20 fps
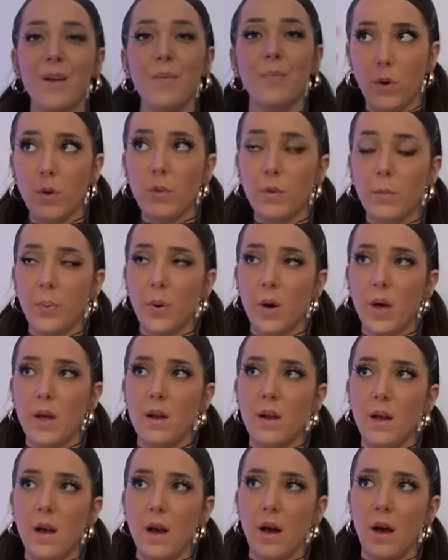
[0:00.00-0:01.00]
We would put
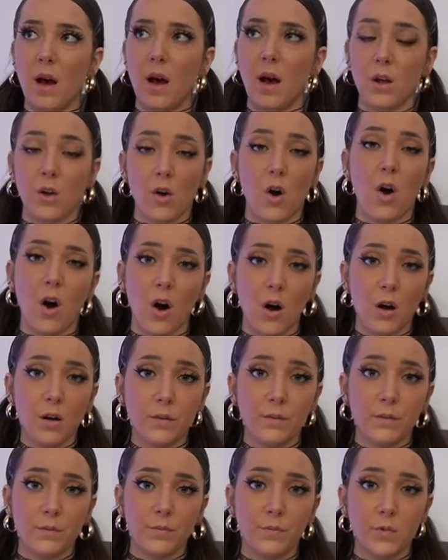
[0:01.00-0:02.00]
a
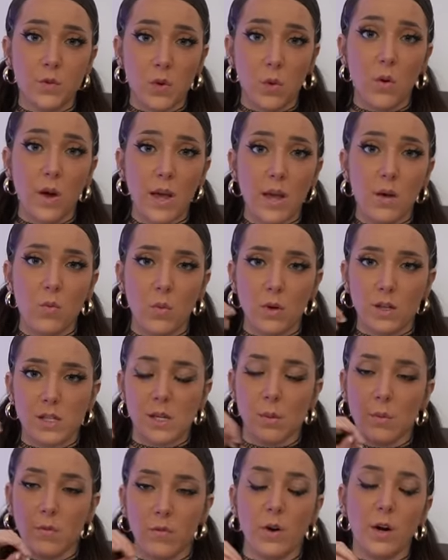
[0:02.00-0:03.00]
Kong toy with
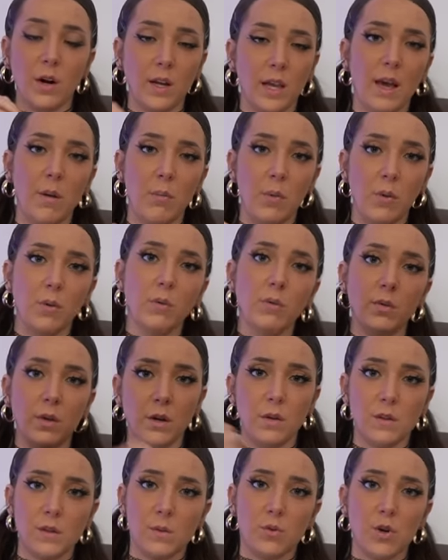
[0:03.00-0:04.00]
some of her kibble,
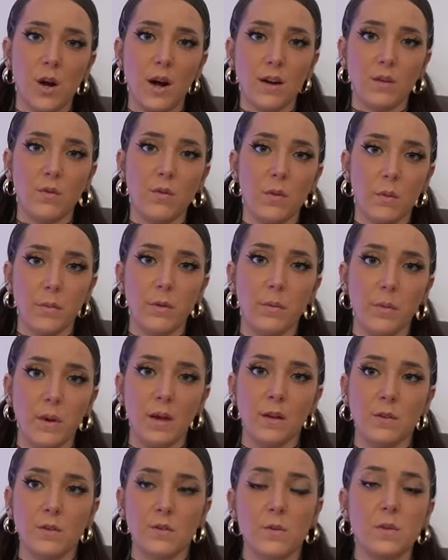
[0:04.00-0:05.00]
you know, subtracted from her
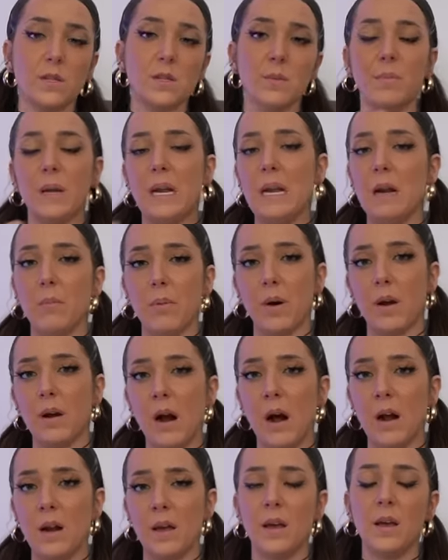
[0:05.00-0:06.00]
meals with some peanut butter
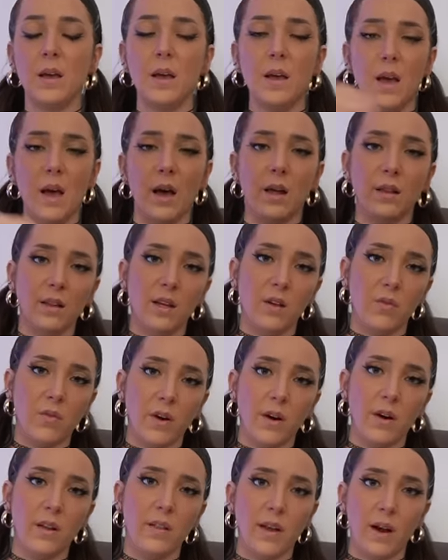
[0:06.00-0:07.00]
on it, and leave
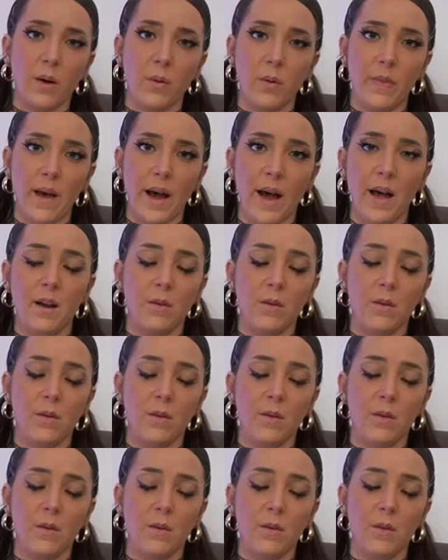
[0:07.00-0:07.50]
her in there with that.